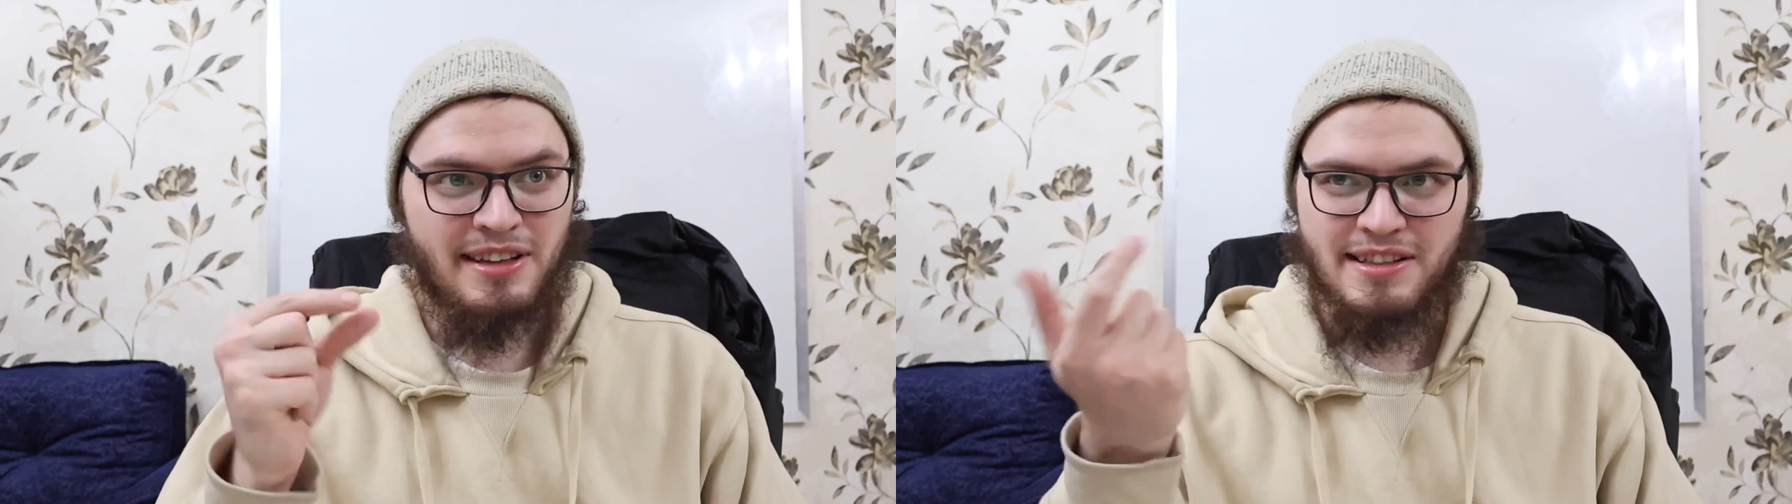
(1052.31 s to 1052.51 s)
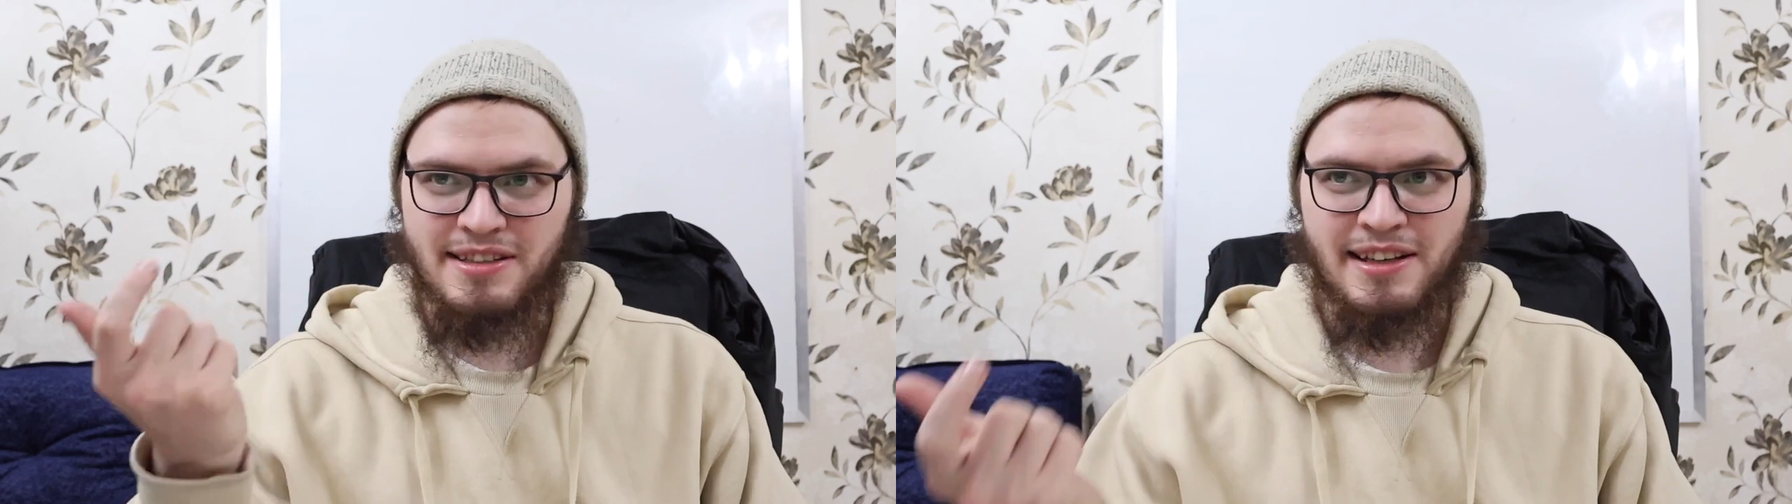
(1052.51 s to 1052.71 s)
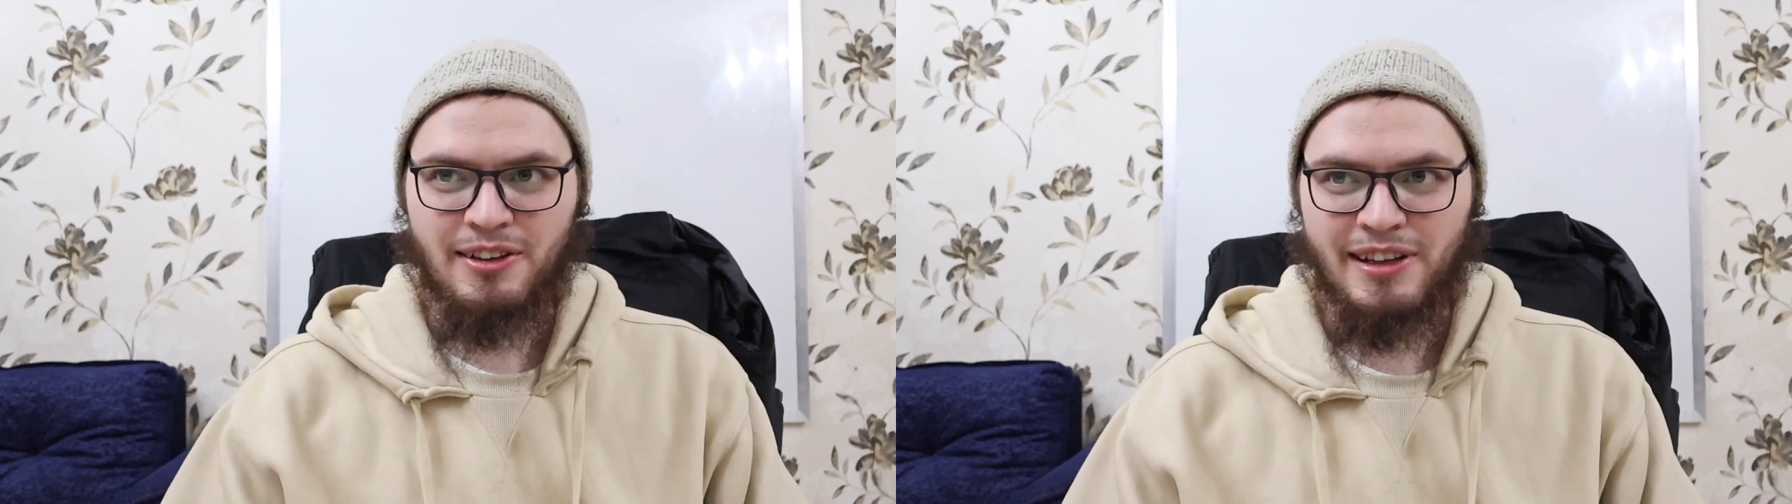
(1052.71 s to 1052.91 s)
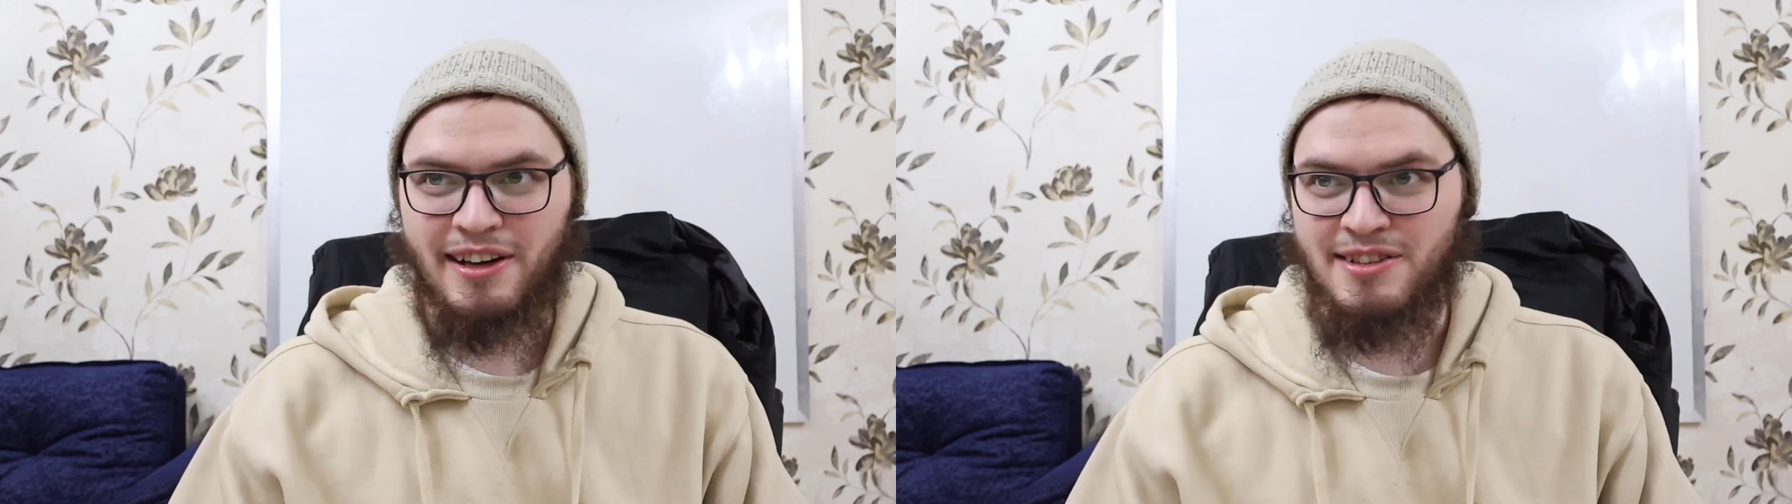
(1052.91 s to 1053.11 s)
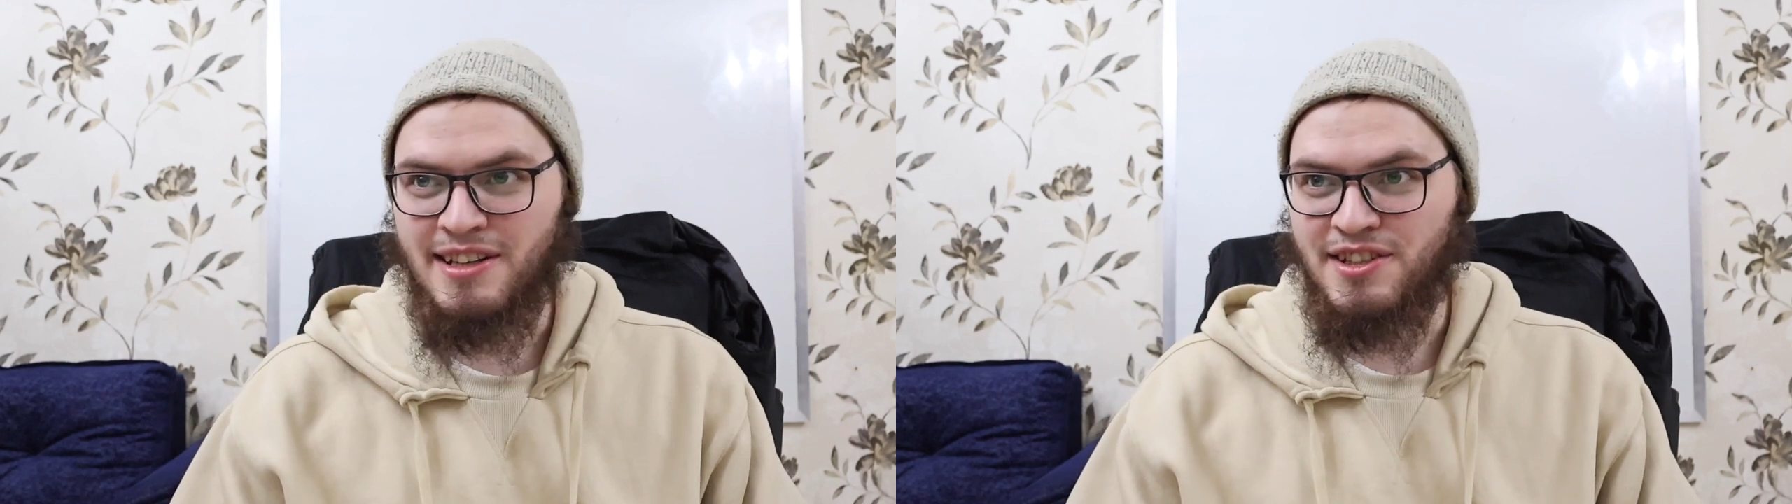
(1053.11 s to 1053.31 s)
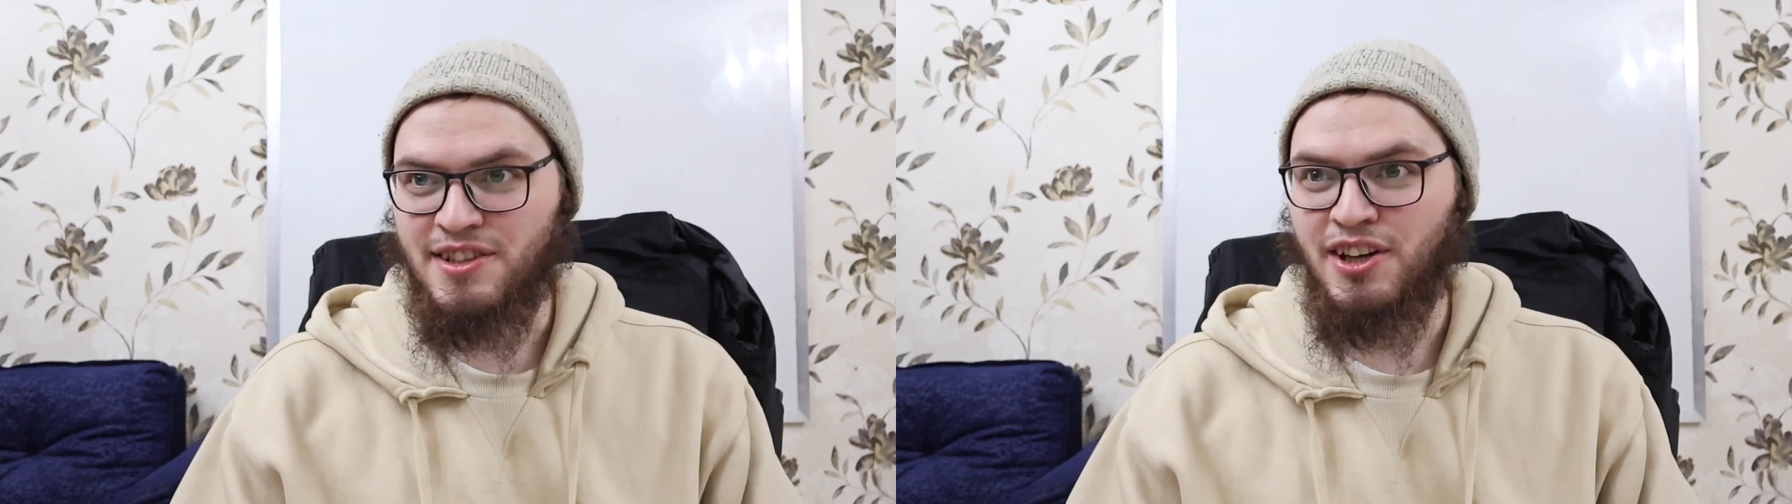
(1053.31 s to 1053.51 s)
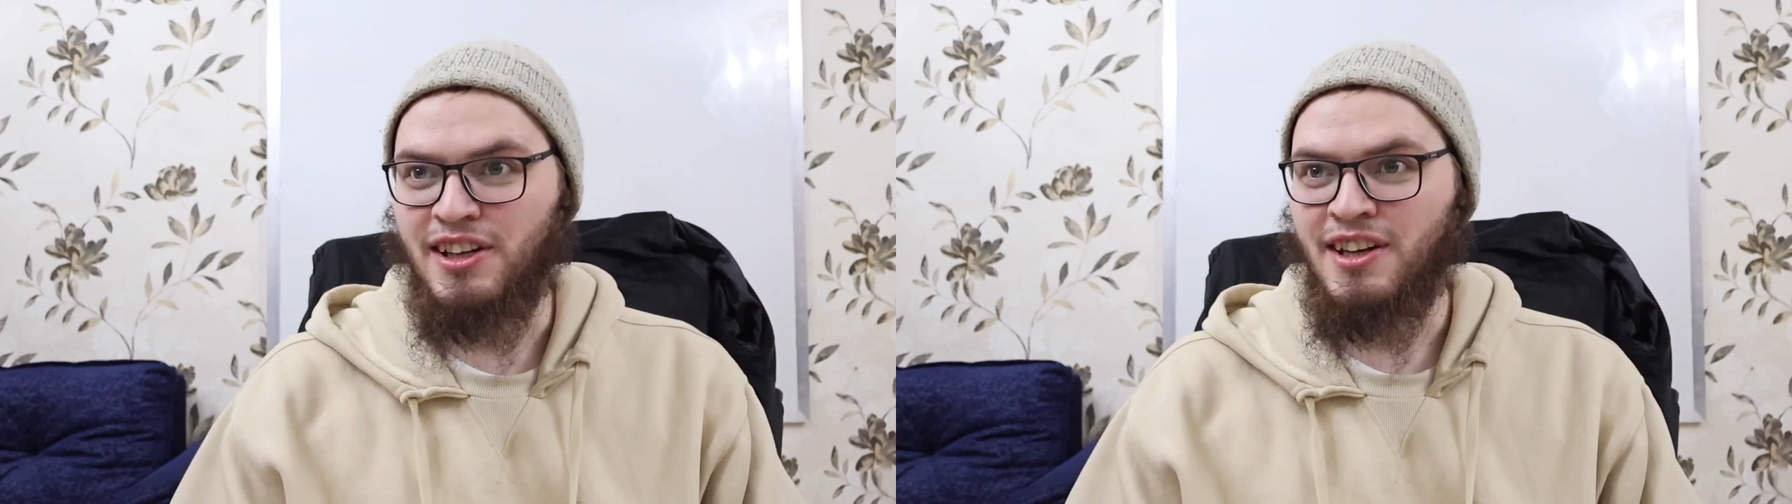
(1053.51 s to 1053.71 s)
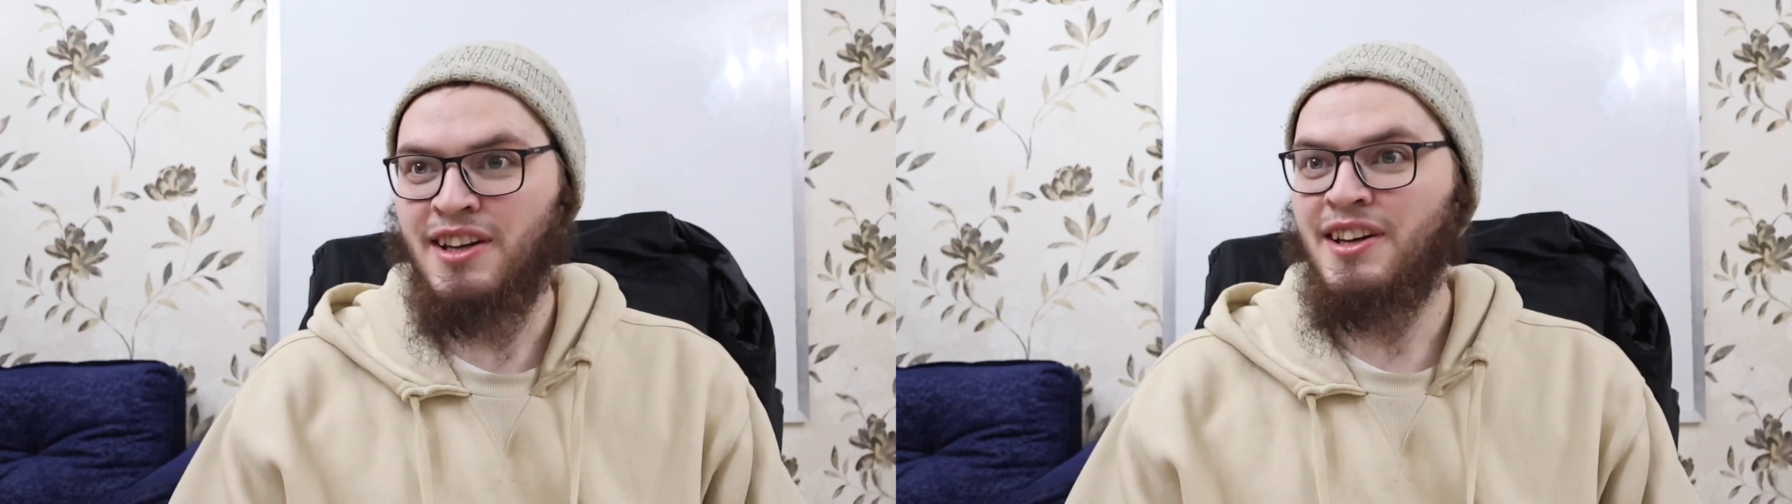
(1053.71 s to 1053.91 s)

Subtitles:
that's a single letter, such as qi,